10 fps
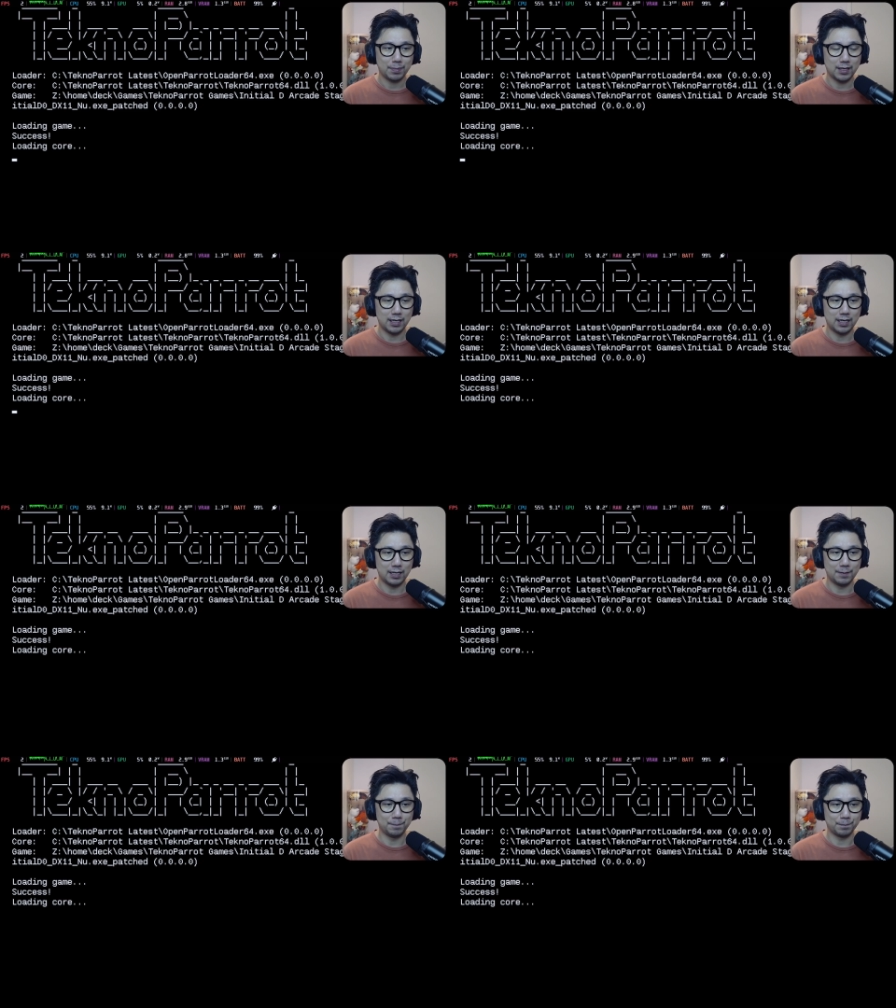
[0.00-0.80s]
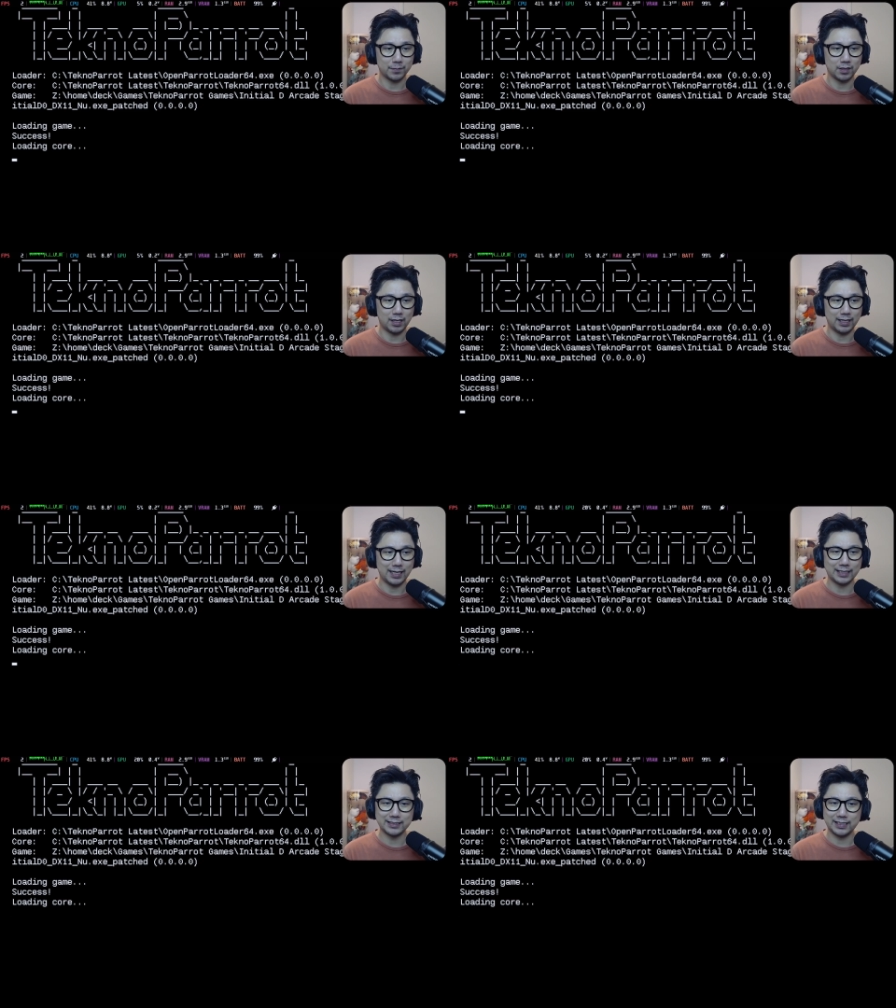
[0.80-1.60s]
um, like it
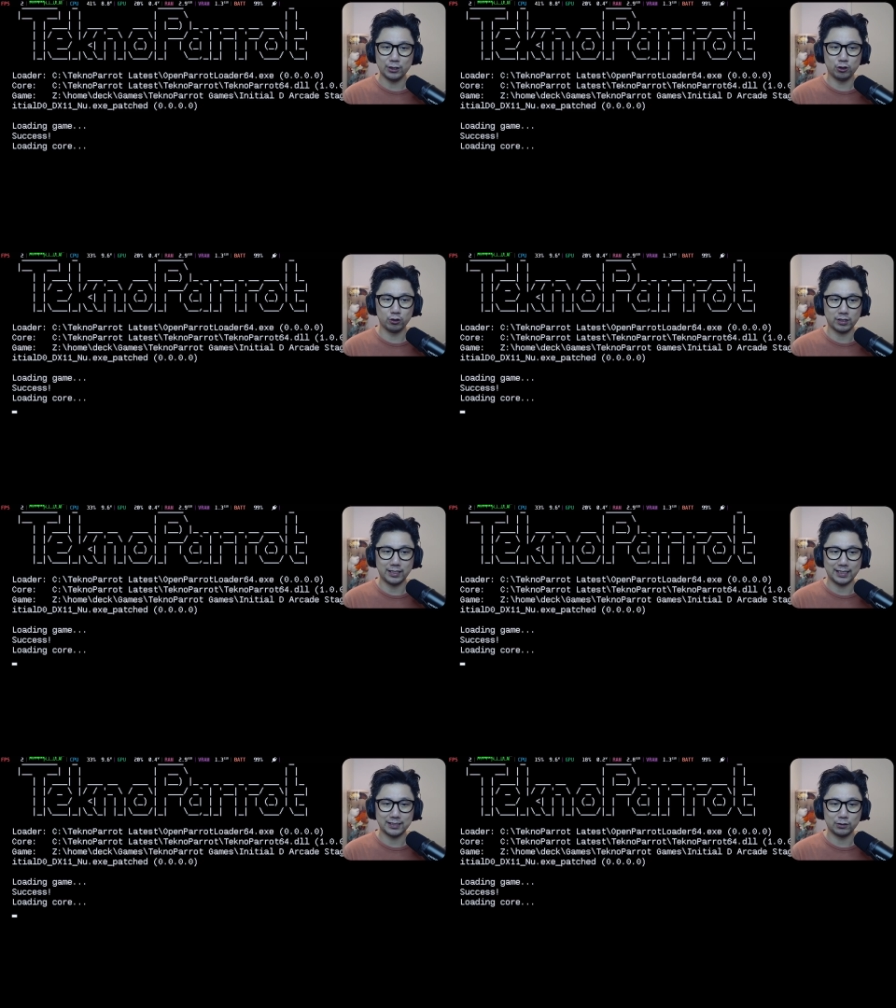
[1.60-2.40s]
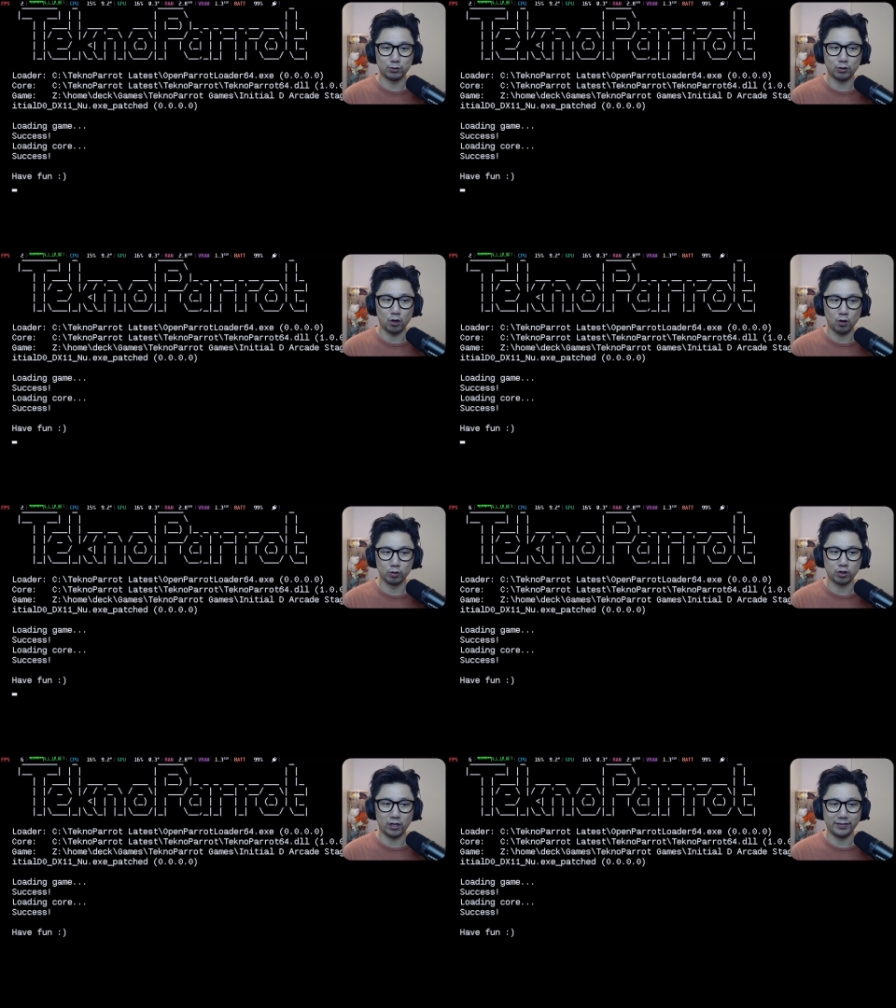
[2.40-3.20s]
has an issue connecting to the
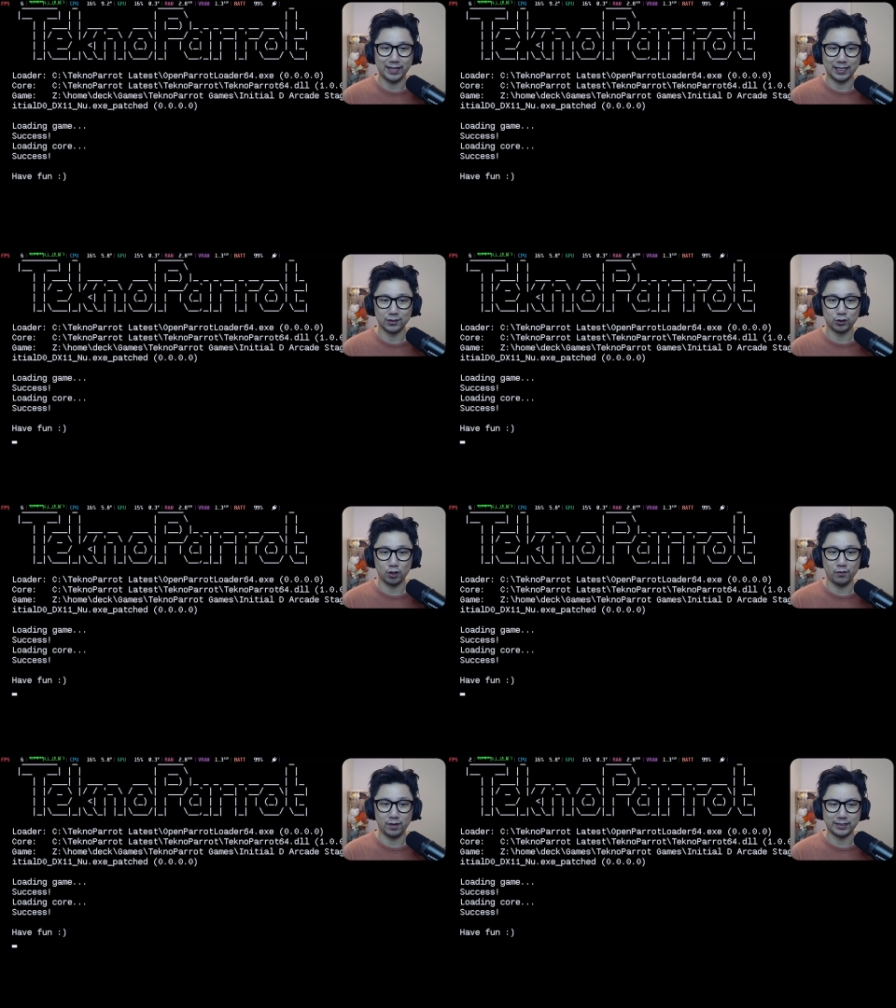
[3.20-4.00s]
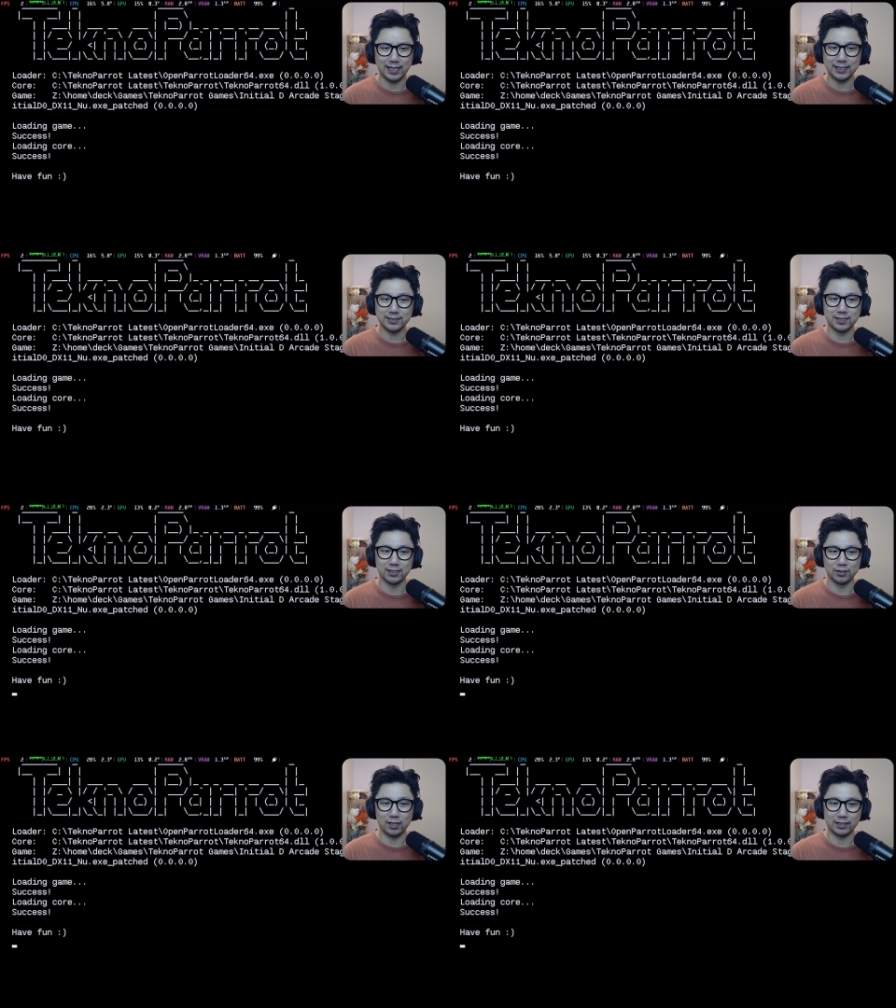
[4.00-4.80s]
old .NET server. That is
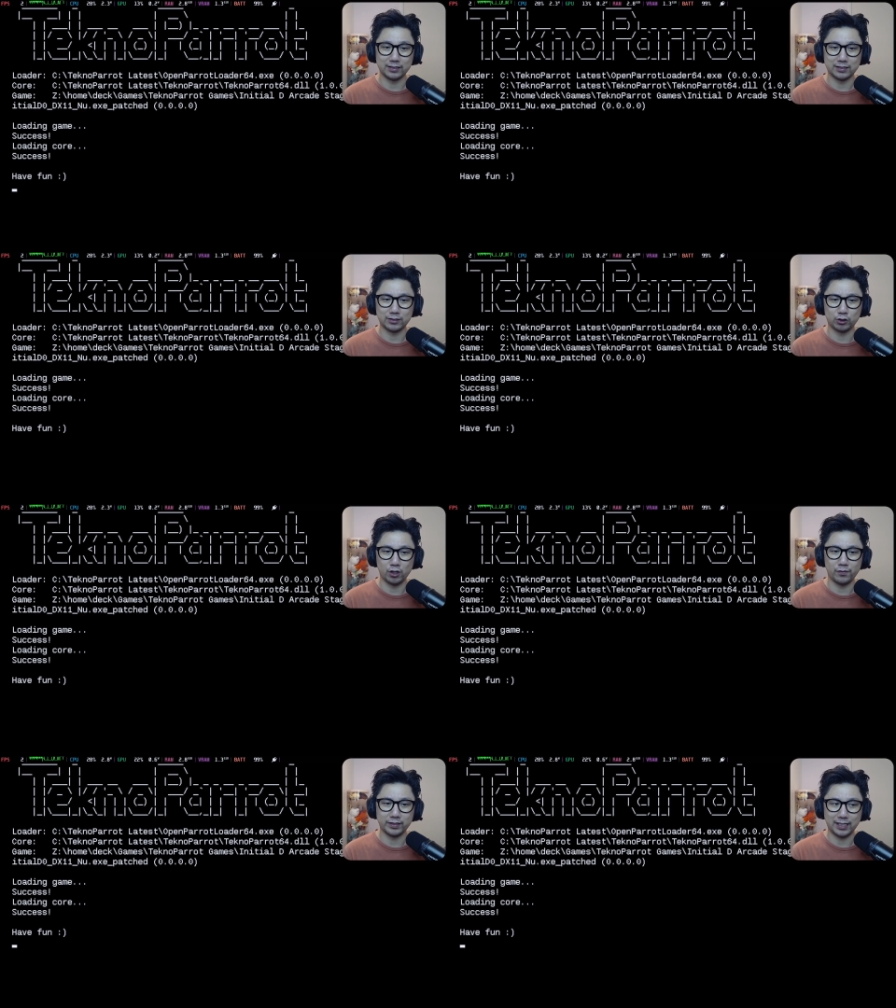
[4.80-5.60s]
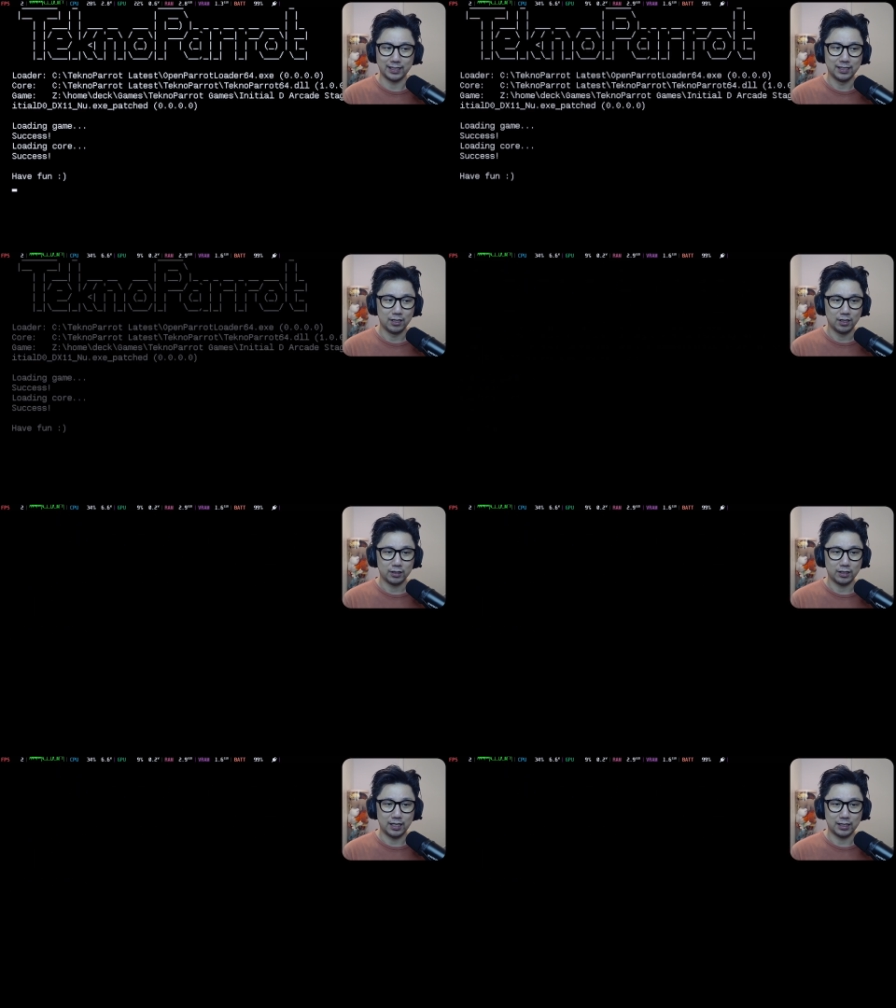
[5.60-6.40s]
the like the server that
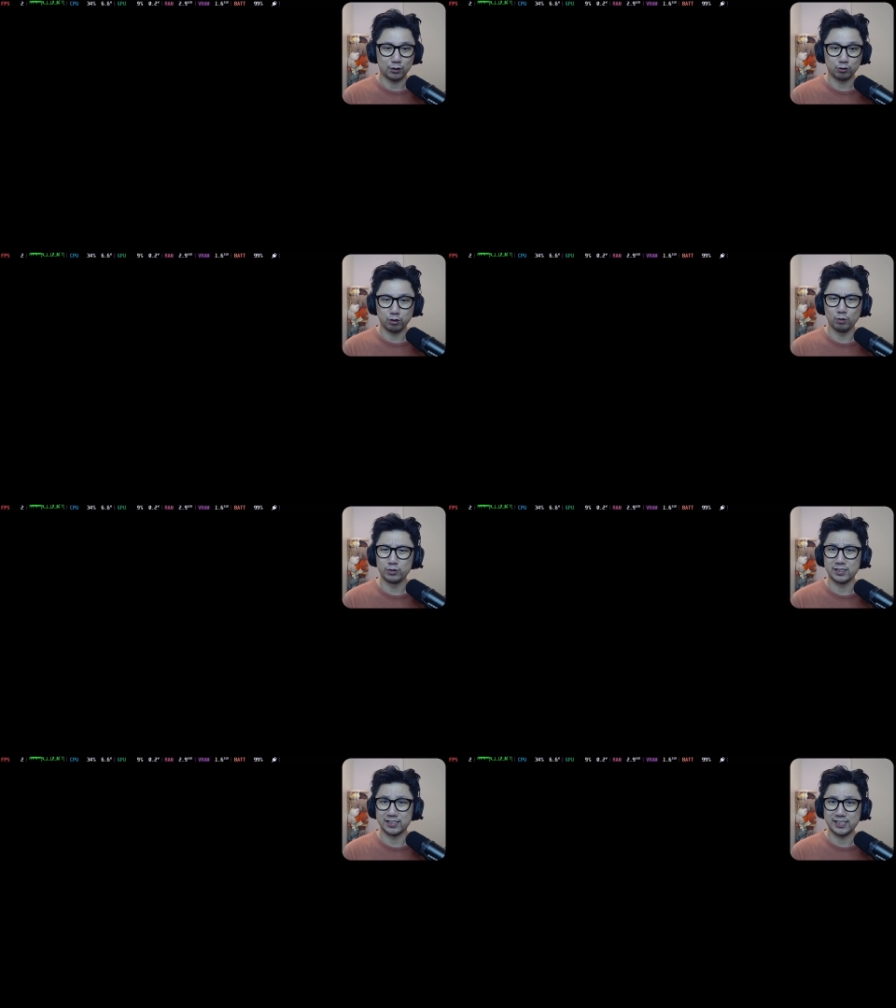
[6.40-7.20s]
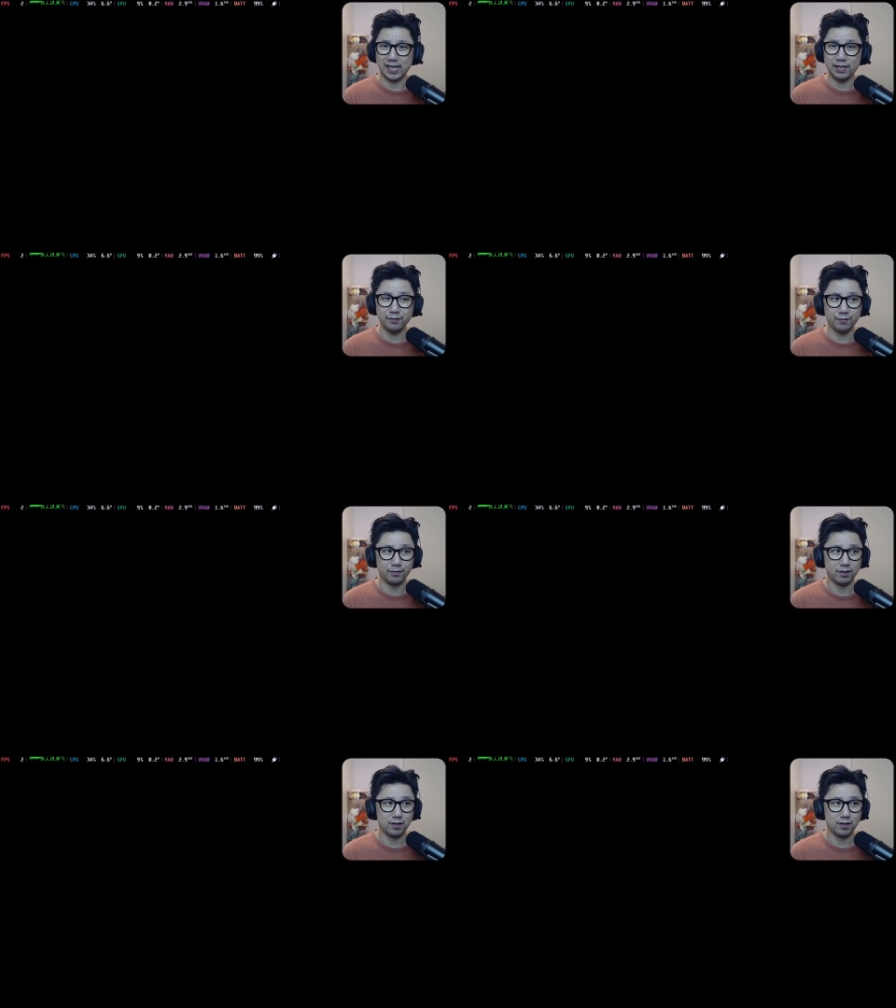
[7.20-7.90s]
uh, controls the save.